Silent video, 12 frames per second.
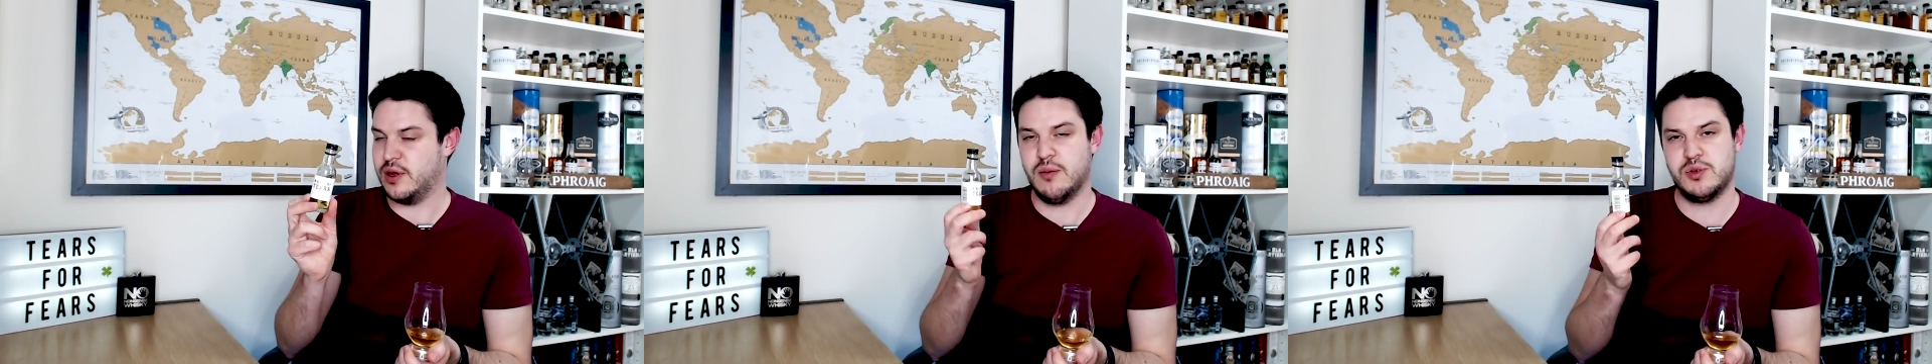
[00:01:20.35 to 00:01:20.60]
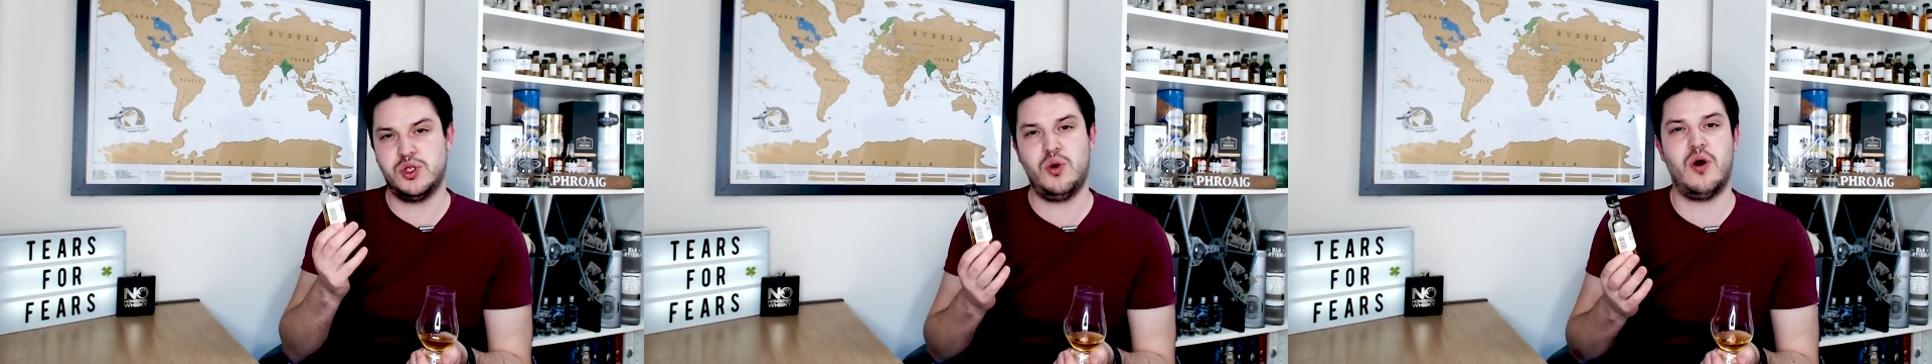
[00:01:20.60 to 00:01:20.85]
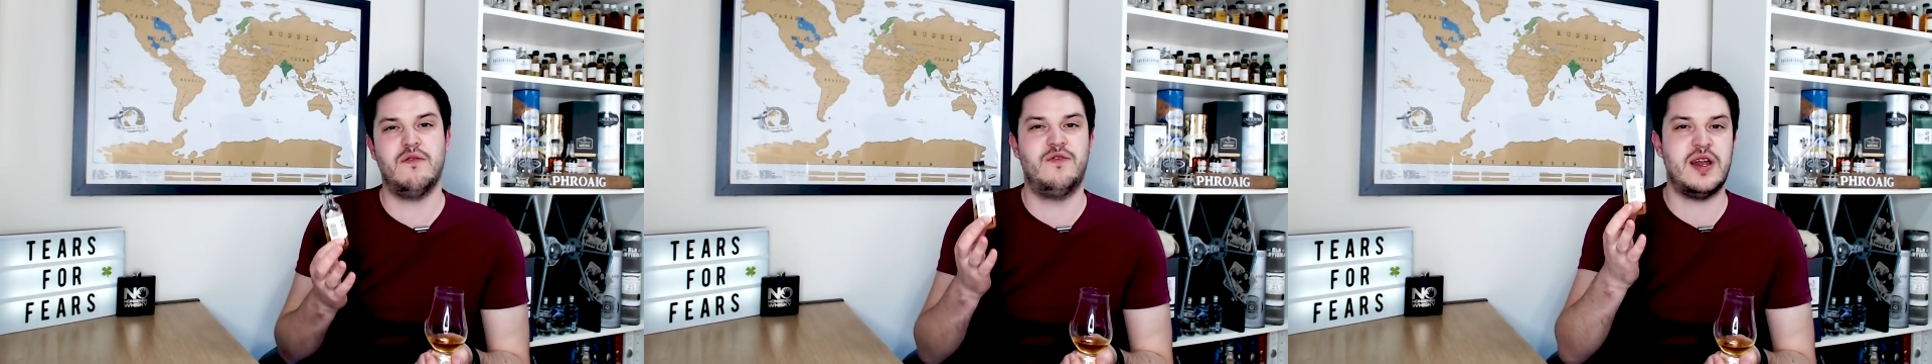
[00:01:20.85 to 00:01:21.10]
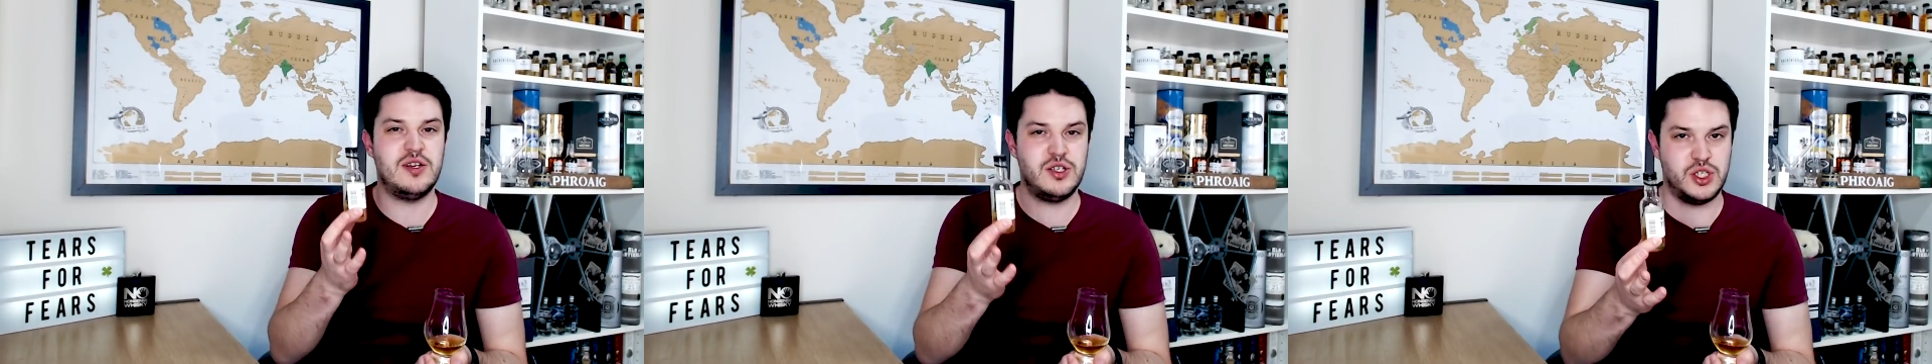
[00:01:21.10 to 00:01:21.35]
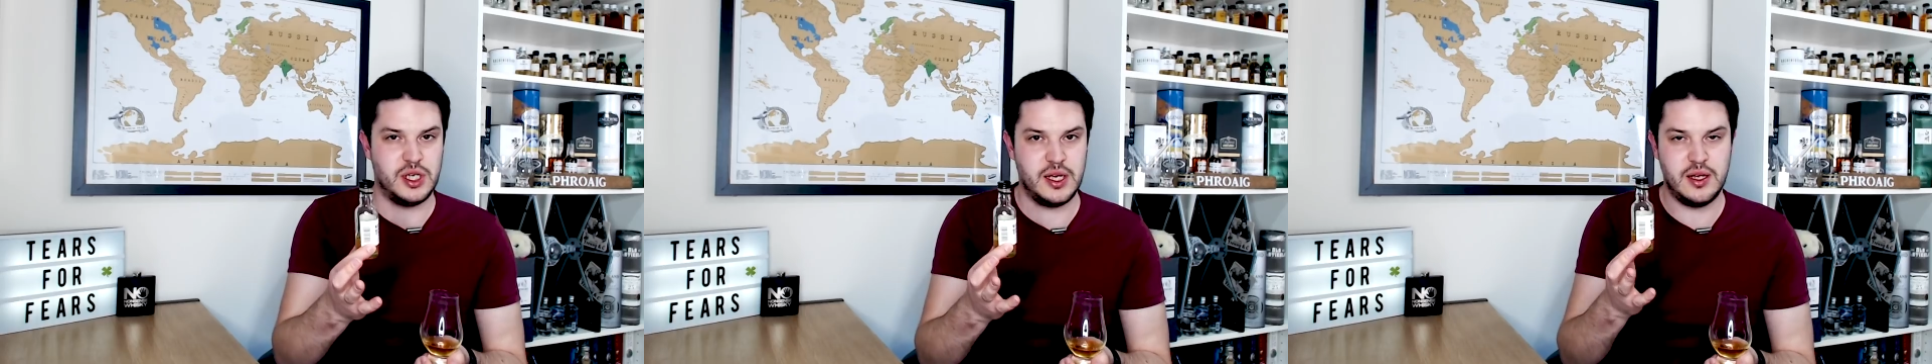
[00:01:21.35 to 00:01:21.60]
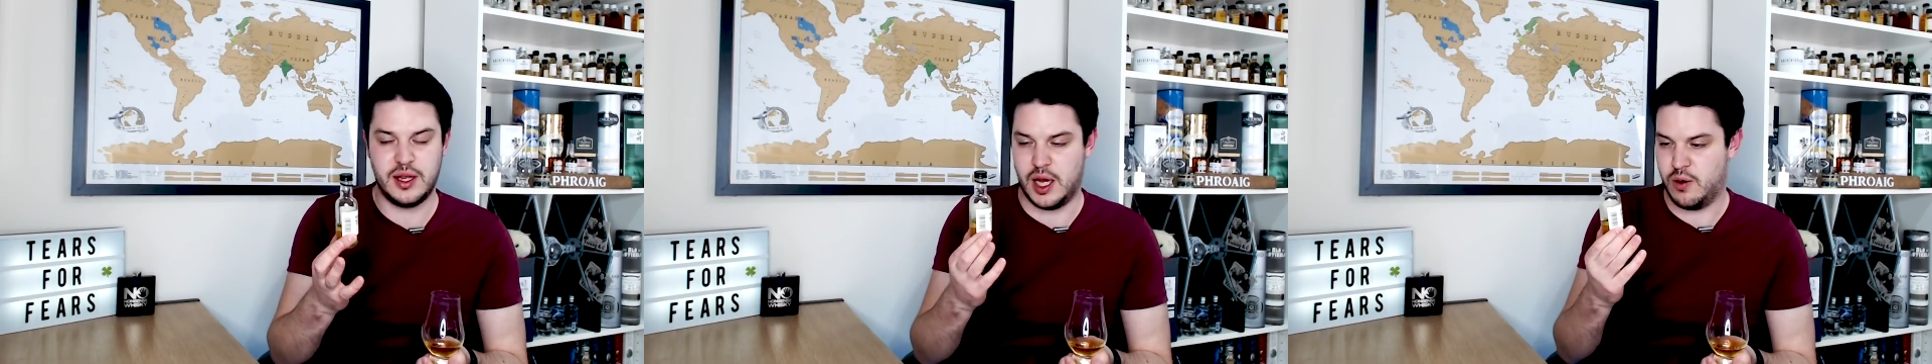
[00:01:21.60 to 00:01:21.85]
I'm sure
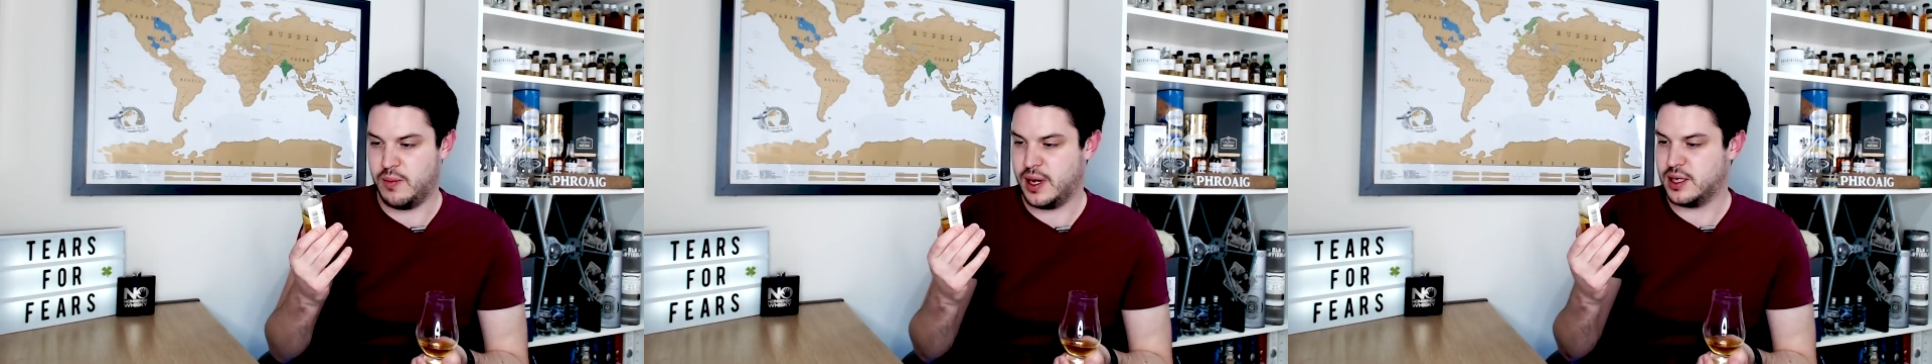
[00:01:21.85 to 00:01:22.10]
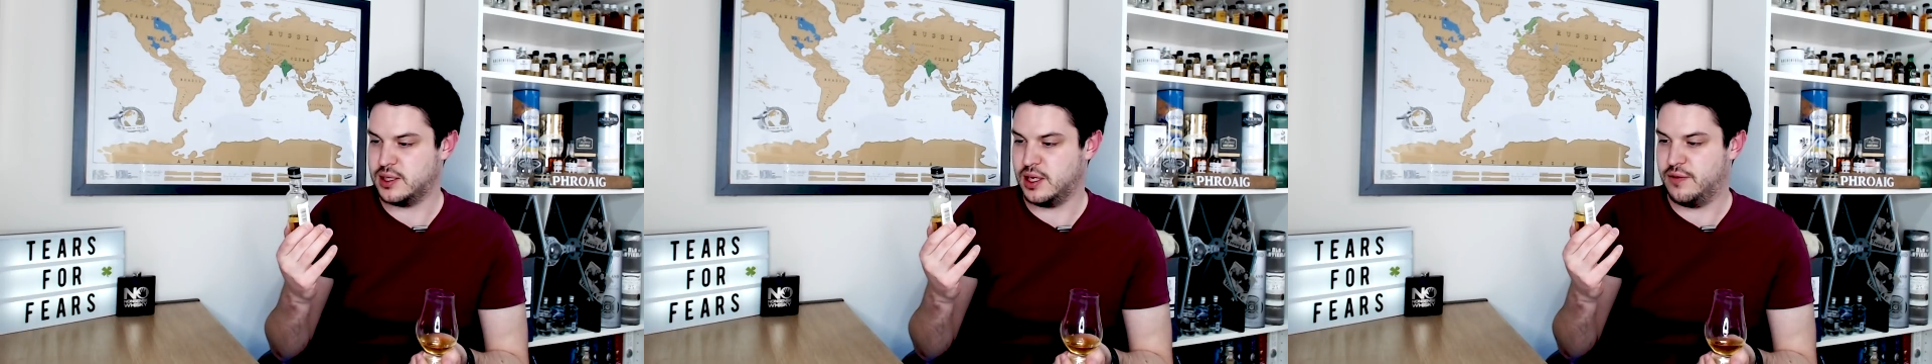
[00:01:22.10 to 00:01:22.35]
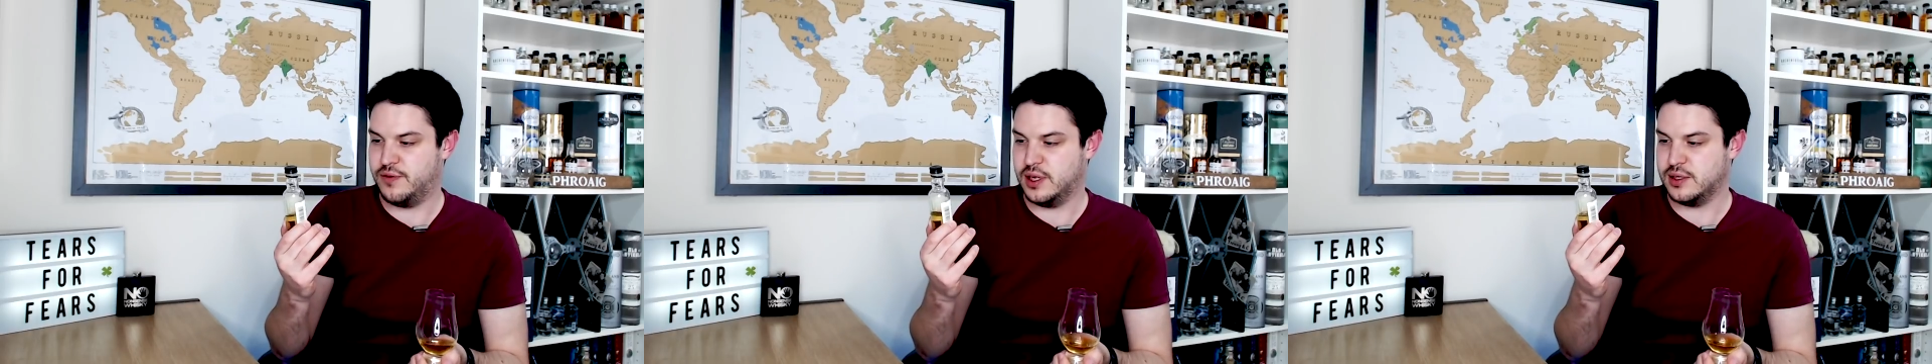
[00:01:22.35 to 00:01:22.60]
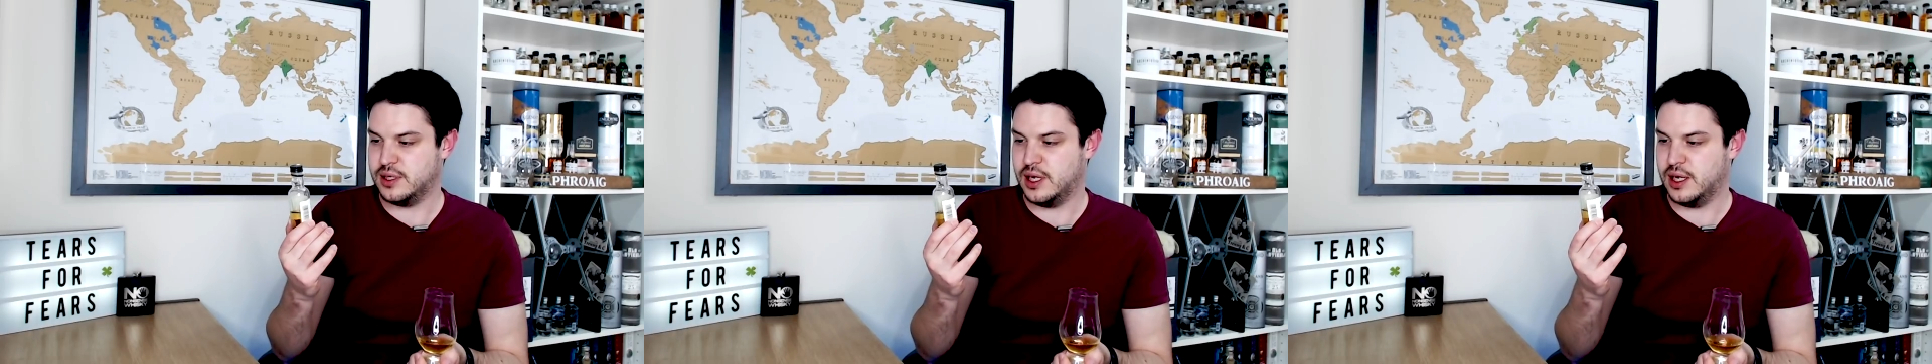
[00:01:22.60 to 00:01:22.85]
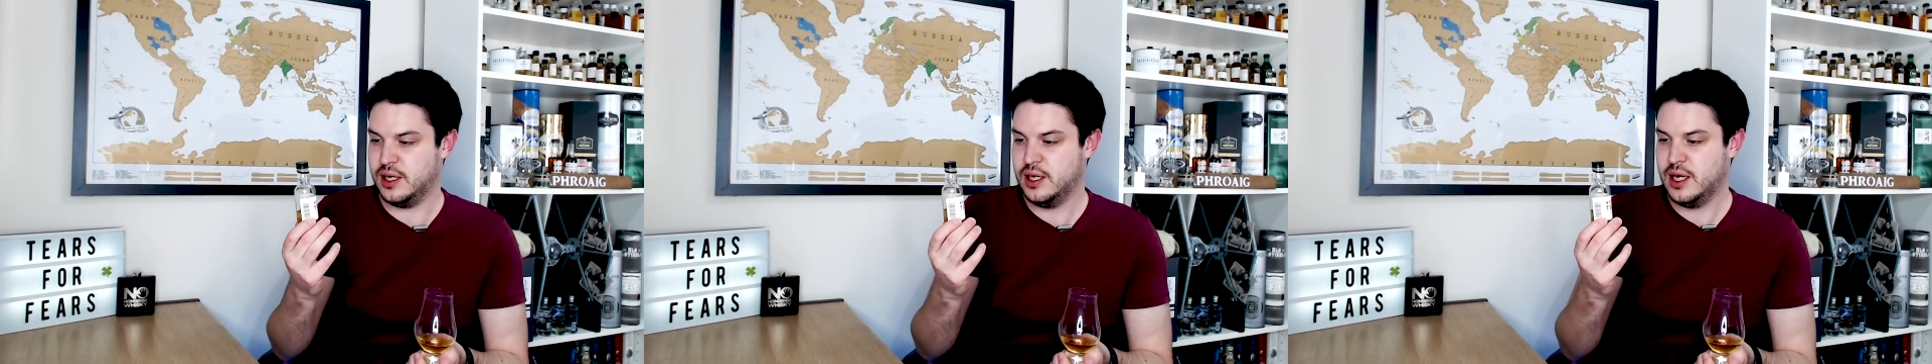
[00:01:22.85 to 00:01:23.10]
eventually they'll make stuff at uh,